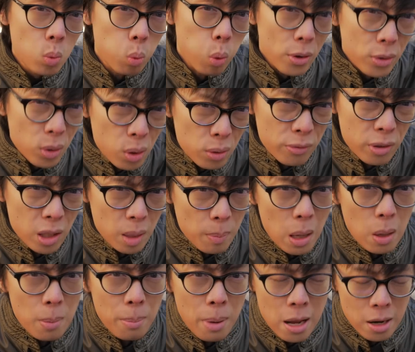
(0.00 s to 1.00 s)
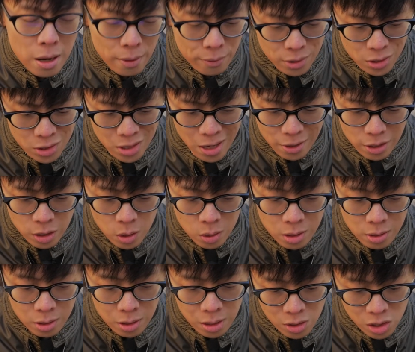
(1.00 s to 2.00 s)
one good thing about PenF, is that you
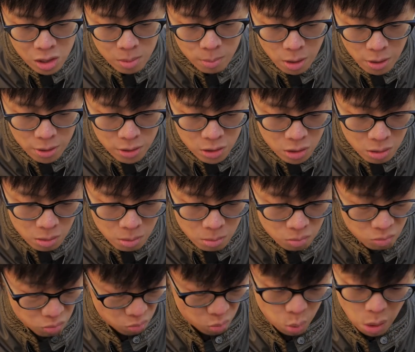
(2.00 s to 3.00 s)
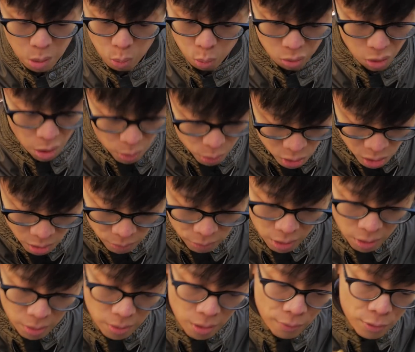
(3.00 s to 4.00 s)
can customize, well, lots of
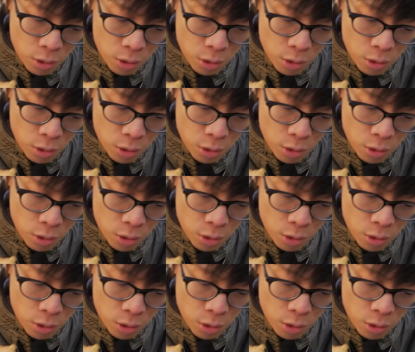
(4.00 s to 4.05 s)
it. You've